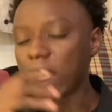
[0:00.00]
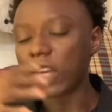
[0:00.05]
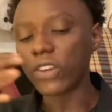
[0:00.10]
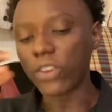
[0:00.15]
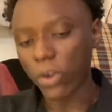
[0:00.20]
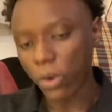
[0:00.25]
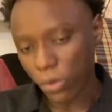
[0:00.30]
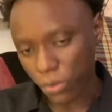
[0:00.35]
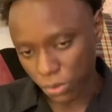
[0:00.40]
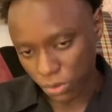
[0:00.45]

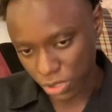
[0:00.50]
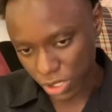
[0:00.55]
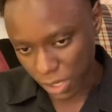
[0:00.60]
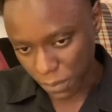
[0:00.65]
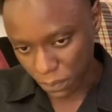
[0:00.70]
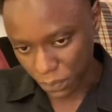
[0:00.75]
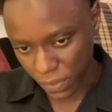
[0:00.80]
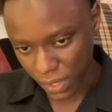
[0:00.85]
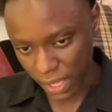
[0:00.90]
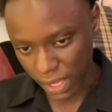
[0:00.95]
go through
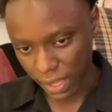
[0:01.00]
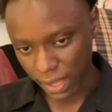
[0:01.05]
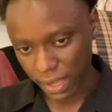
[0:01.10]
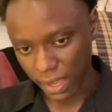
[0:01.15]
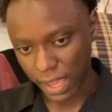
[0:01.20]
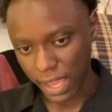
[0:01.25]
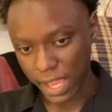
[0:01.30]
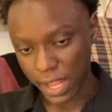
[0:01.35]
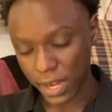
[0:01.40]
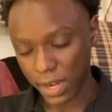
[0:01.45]
something
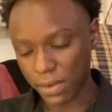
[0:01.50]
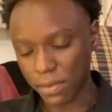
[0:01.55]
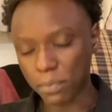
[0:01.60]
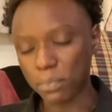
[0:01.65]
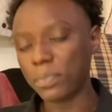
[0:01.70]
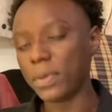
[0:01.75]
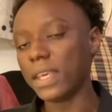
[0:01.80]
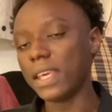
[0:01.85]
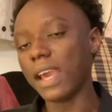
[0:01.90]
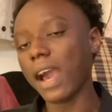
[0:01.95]
and
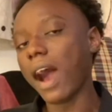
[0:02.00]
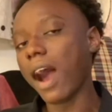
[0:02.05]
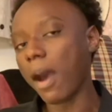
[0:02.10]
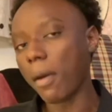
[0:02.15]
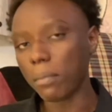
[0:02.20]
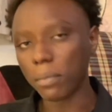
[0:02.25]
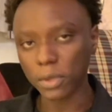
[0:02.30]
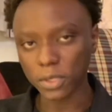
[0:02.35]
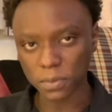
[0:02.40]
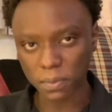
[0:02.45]
be
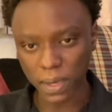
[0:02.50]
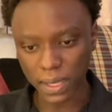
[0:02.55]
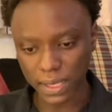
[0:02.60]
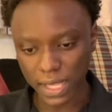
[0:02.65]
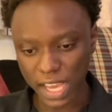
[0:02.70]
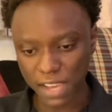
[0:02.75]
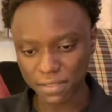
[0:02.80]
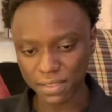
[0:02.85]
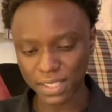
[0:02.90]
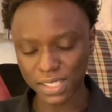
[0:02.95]
humbled by
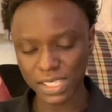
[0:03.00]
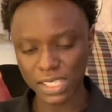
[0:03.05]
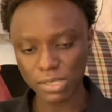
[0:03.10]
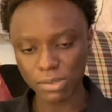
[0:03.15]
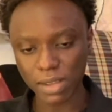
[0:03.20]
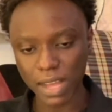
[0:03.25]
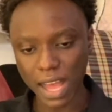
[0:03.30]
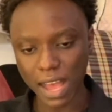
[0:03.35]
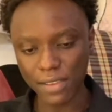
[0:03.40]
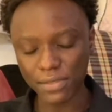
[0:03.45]
life and still
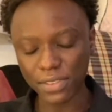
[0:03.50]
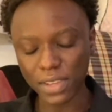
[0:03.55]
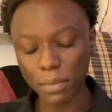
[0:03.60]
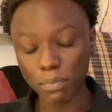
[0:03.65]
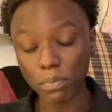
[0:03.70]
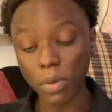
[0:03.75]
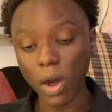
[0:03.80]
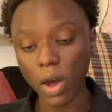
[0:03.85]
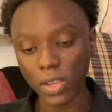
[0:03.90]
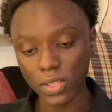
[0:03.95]
have a
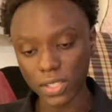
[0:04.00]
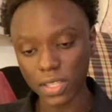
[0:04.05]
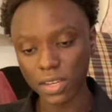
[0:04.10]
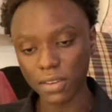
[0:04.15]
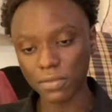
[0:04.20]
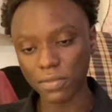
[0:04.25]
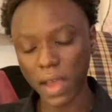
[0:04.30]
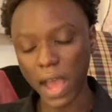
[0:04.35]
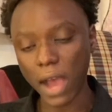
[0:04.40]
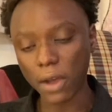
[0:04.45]

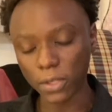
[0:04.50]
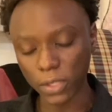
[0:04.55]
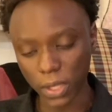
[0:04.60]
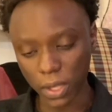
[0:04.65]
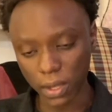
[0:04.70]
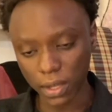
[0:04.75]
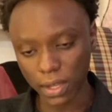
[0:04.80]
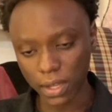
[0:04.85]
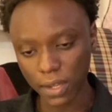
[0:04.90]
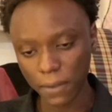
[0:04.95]
positive
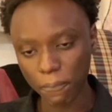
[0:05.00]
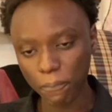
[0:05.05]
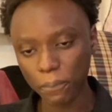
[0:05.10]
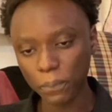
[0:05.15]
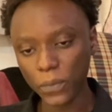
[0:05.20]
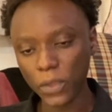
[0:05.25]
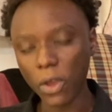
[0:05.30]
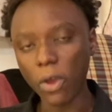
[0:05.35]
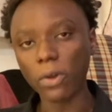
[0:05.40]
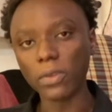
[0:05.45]
outlook
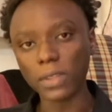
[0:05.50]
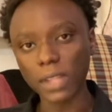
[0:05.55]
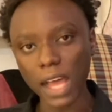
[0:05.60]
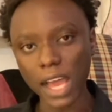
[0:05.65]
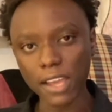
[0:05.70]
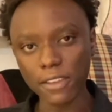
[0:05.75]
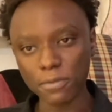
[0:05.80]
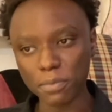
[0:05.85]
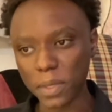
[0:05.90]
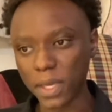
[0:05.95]
on
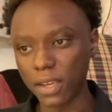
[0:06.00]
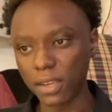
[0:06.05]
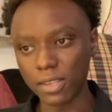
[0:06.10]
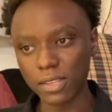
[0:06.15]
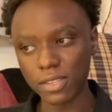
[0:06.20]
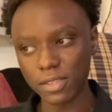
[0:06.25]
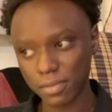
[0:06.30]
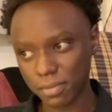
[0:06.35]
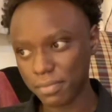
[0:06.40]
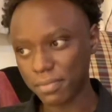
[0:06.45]
life.
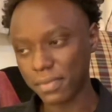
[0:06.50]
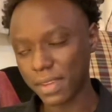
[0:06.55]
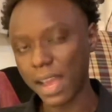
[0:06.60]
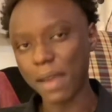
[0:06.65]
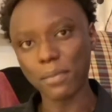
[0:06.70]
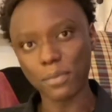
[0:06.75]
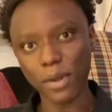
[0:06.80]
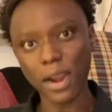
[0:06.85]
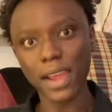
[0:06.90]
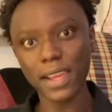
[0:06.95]
Because
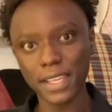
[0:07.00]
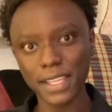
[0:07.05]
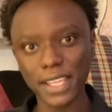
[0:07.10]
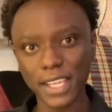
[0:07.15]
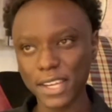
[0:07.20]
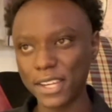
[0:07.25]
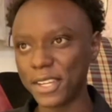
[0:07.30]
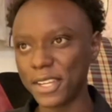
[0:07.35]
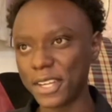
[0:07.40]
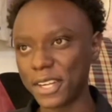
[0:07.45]
I'm right
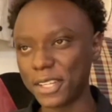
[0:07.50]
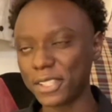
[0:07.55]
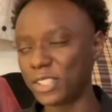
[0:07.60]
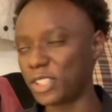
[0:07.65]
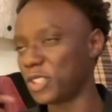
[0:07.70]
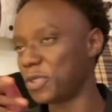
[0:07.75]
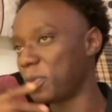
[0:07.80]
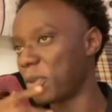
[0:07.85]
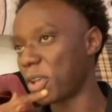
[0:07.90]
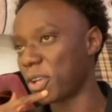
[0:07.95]
here,
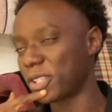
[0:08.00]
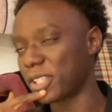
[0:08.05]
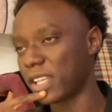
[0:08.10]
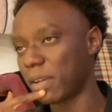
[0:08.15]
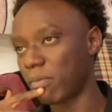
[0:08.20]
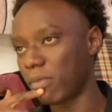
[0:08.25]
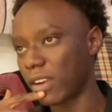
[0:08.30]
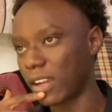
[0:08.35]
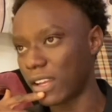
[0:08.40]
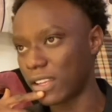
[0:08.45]
just because
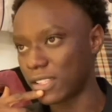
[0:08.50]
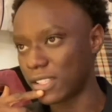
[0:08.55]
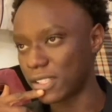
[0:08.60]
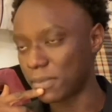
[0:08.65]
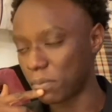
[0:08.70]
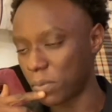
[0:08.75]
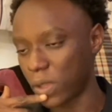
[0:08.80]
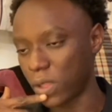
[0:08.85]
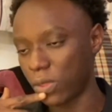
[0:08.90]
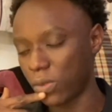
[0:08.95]
someone has
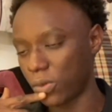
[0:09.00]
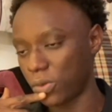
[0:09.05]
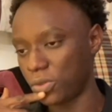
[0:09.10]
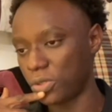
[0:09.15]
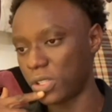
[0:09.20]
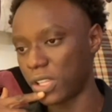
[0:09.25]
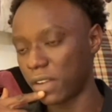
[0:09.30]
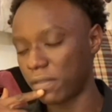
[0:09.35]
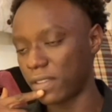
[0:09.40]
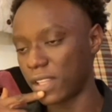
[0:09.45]
been through
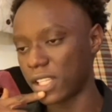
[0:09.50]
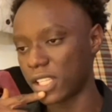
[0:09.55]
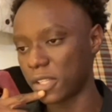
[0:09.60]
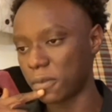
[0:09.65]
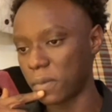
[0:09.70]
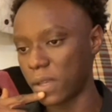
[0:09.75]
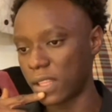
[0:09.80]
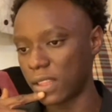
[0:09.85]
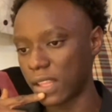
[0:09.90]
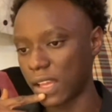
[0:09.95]
stuff doesn't
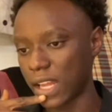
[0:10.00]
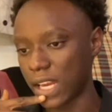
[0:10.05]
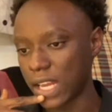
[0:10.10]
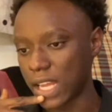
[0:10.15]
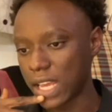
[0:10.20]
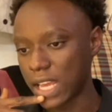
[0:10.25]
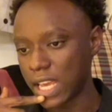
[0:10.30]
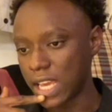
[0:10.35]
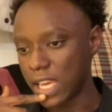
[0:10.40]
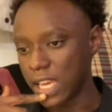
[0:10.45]
mean that
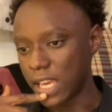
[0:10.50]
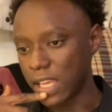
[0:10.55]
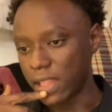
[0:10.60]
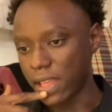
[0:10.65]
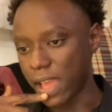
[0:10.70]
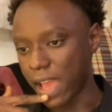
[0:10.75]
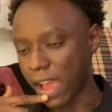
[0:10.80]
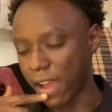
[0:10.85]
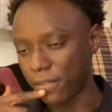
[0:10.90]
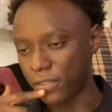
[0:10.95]

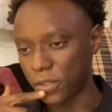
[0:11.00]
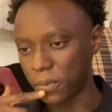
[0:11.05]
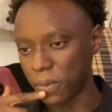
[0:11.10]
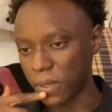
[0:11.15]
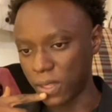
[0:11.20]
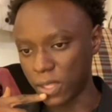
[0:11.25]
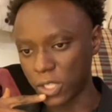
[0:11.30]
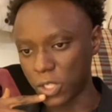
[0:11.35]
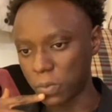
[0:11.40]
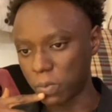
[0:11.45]
they have to be
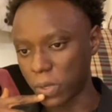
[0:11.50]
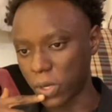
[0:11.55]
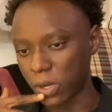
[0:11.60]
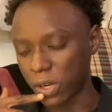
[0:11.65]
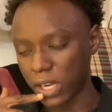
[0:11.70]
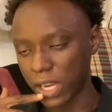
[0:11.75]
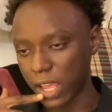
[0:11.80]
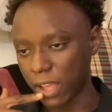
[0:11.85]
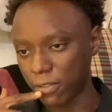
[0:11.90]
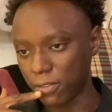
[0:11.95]
this bitter
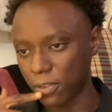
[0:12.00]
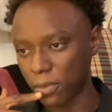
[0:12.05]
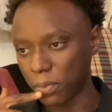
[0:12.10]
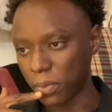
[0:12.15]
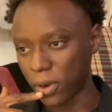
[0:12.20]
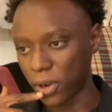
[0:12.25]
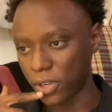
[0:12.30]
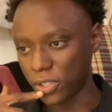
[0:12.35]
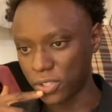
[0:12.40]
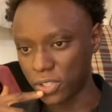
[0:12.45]
and hateful
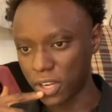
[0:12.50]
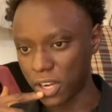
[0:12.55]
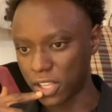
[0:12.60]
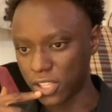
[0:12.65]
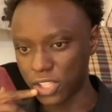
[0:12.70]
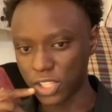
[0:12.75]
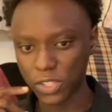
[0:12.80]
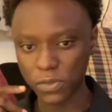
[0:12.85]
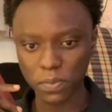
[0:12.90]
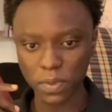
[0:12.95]
person and
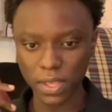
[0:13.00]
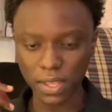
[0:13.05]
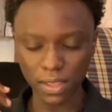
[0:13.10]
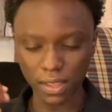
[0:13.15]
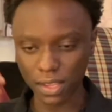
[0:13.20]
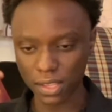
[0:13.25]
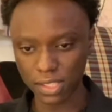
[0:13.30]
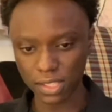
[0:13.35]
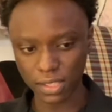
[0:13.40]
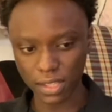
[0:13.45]
just be
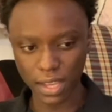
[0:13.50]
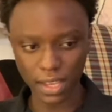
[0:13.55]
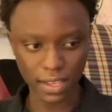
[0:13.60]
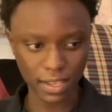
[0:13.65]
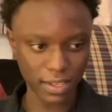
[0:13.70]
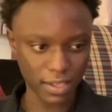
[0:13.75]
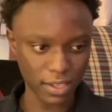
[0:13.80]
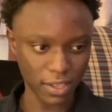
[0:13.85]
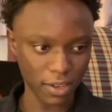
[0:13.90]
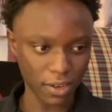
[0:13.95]
this like,